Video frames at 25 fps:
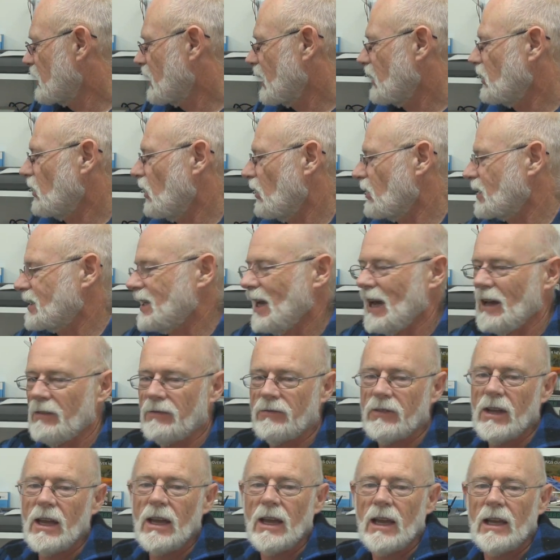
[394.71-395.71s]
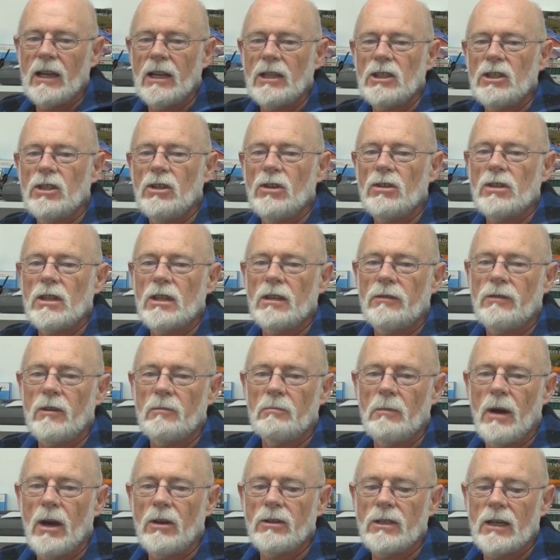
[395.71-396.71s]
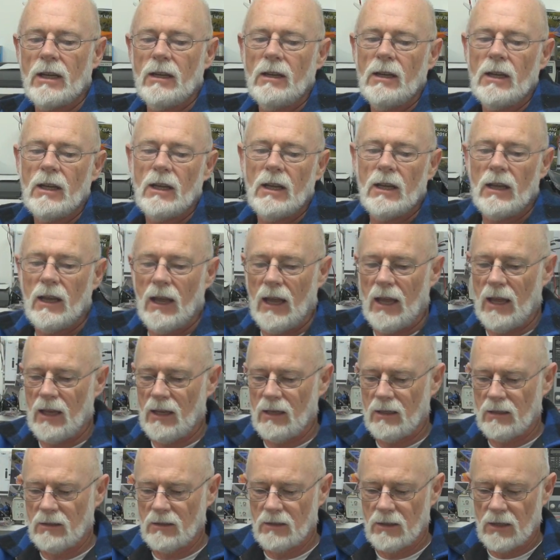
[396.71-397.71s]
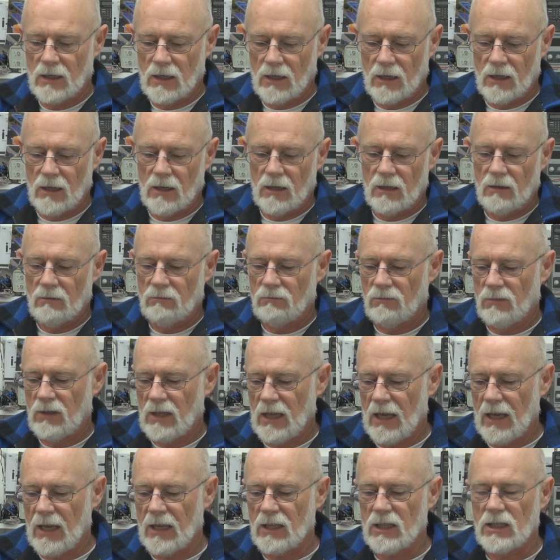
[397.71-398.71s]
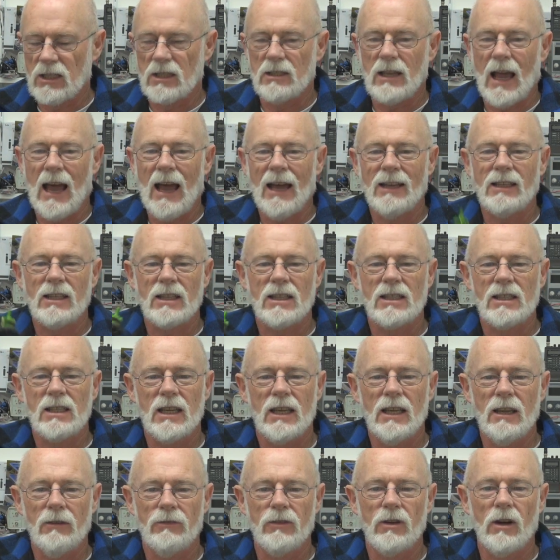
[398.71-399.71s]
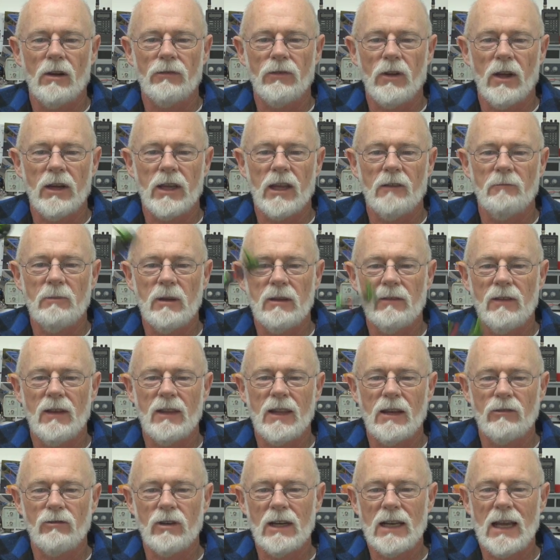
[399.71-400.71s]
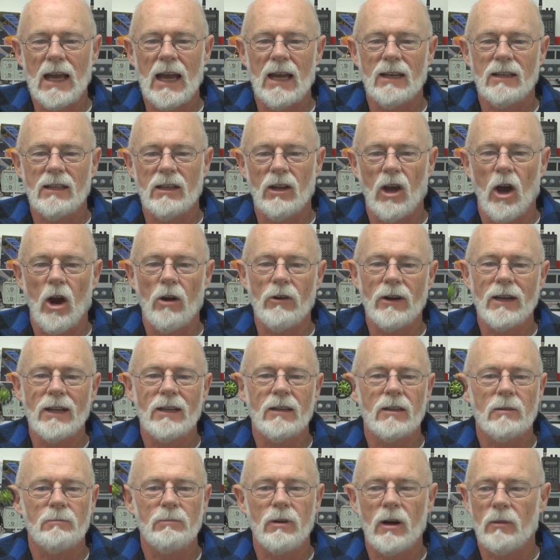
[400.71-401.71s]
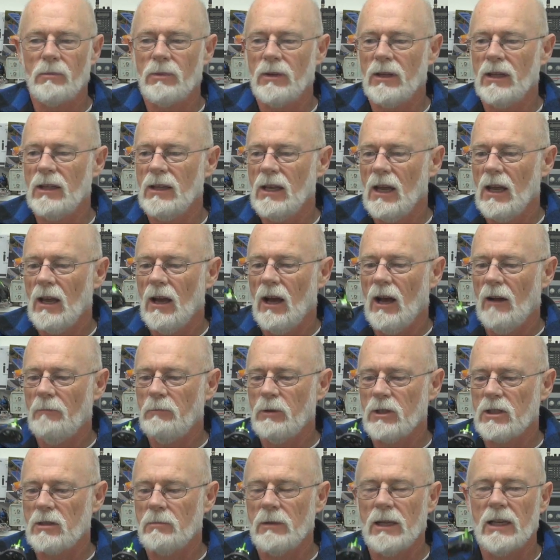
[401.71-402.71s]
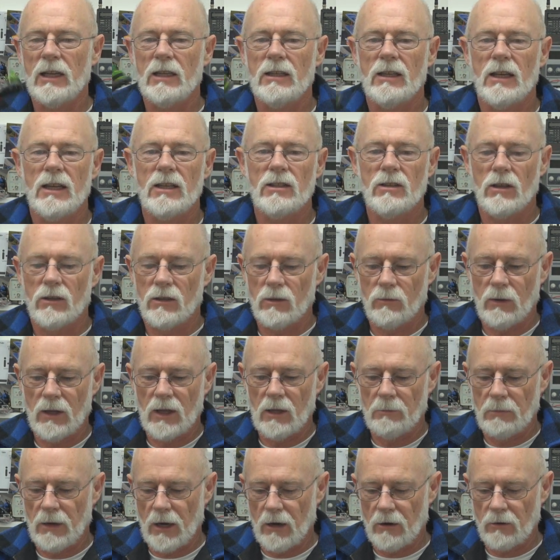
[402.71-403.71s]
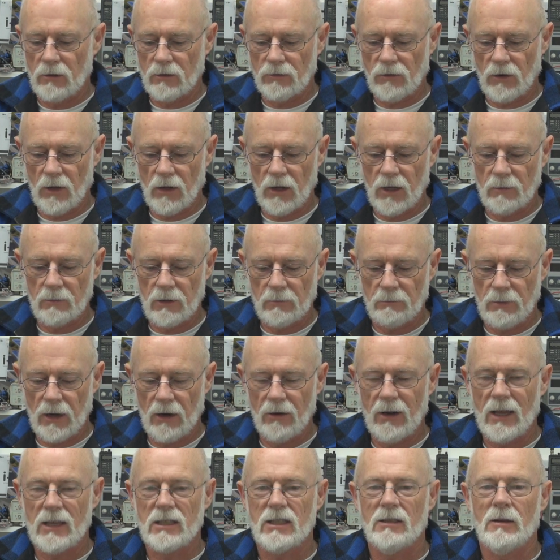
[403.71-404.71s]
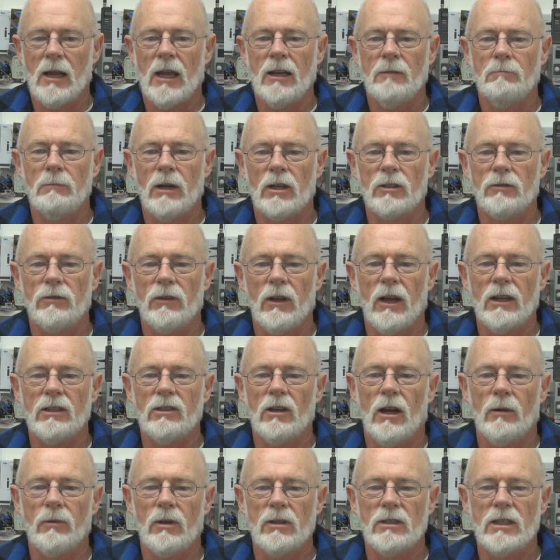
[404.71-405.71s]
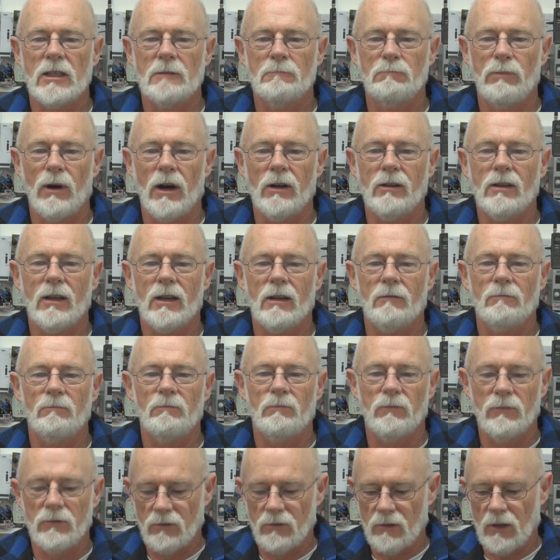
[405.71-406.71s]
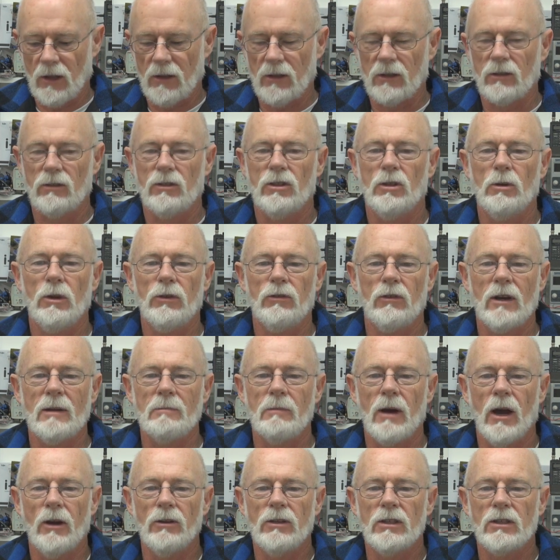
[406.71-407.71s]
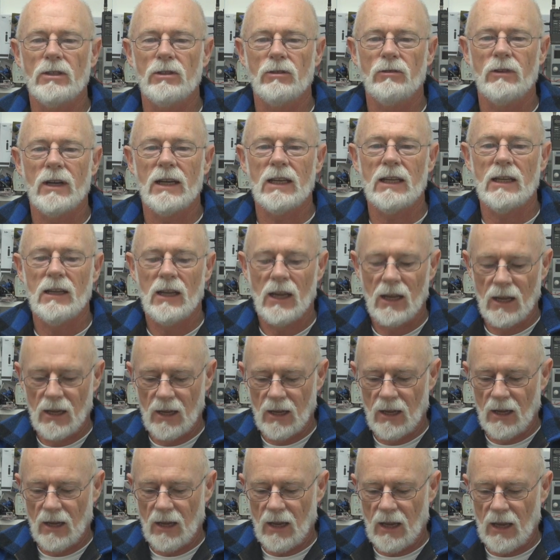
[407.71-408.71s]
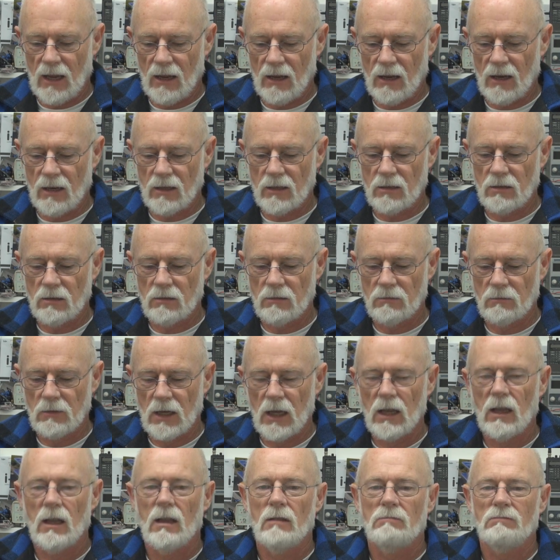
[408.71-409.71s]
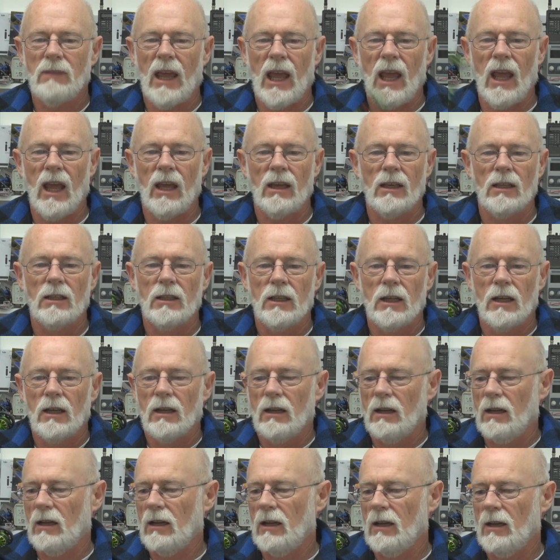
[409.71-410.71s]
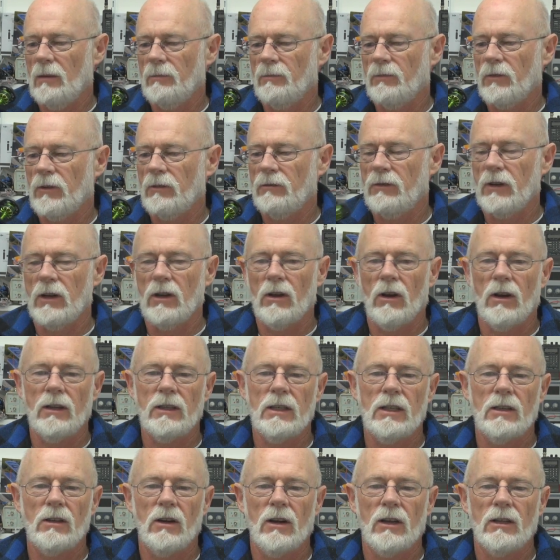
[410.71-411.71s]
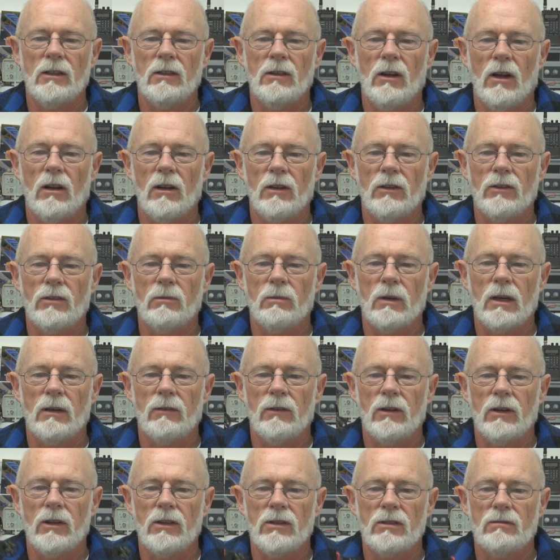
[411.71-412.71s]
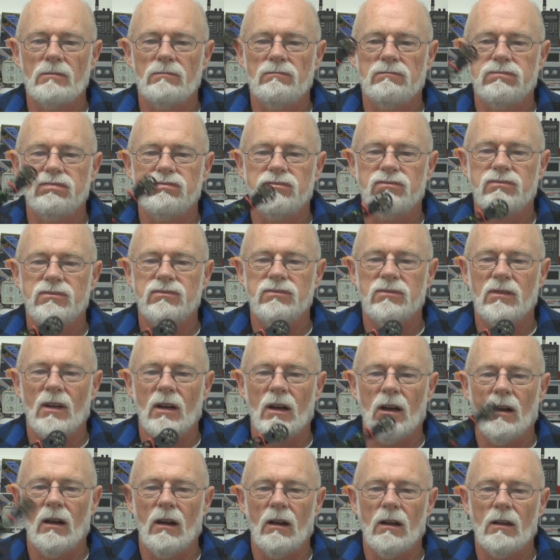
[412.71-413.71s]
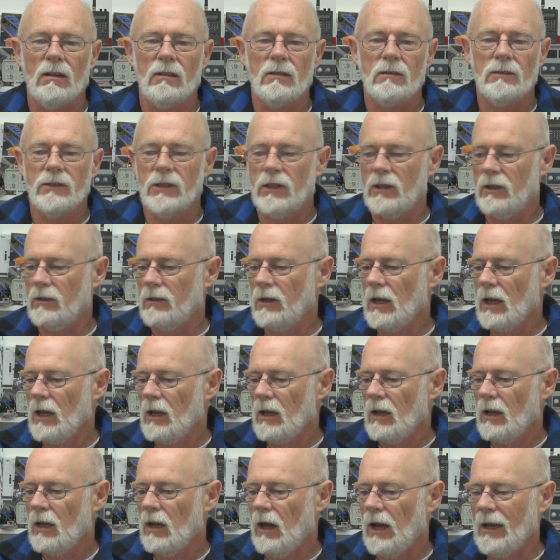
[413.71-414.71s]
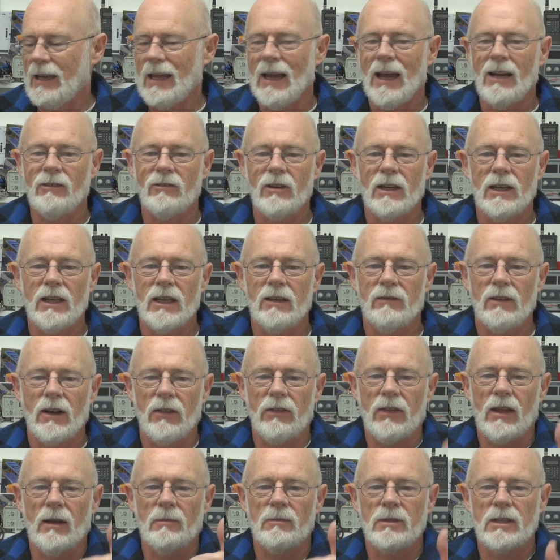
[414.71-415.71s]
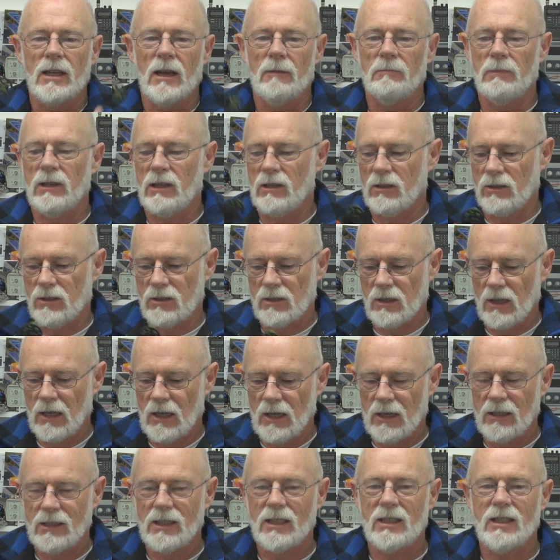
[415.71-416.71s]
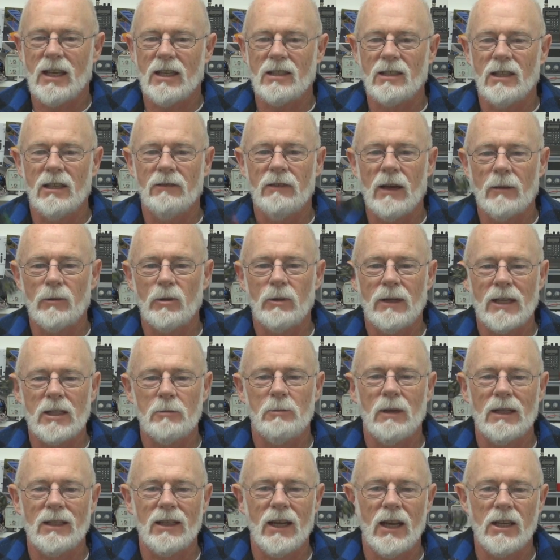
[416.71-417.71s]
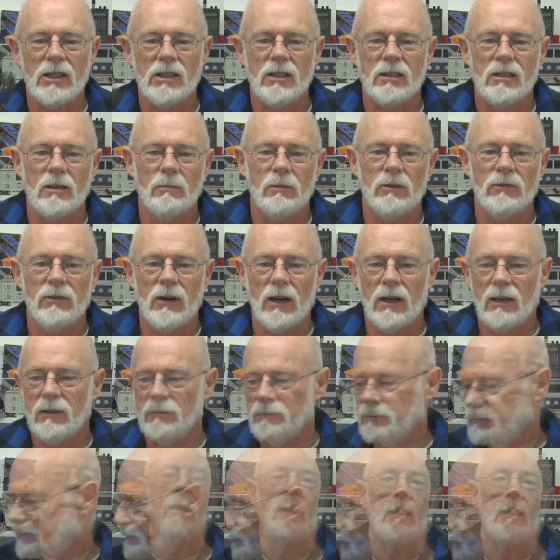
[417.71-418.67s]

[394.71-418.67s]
They're not tough unless you use a different motor, and the X is hard to see. If you're not flying FPV, they're really hard to orient properly. I put some LEDs on the one that Barry was flying, but Barry hasn't had much flight time because he's broken, I think, 2 or 3 motors already. And yeah, for $99 or whatever it is, you know, I can't really give it a thumbs up because it just doesn't live up to expectations, I'm afraid.